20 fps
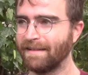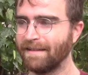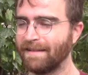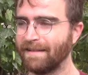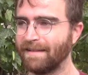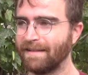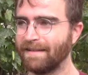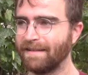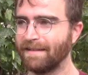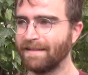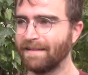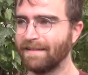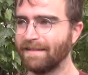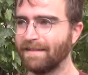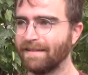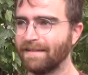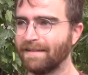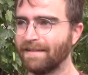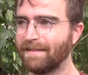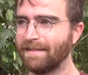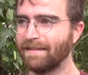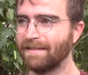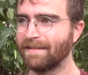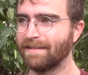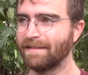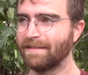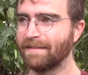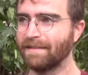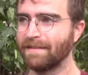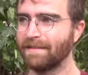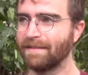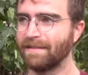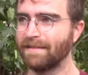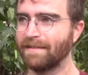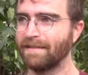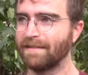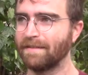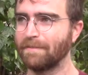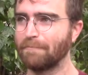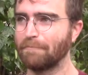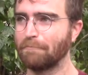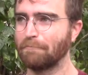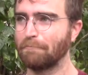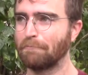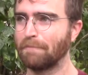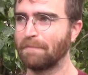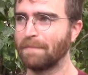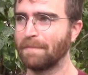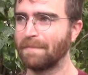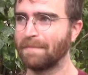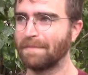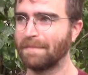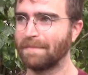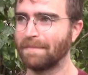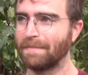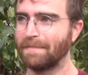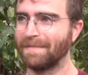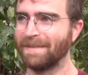(no one is talking)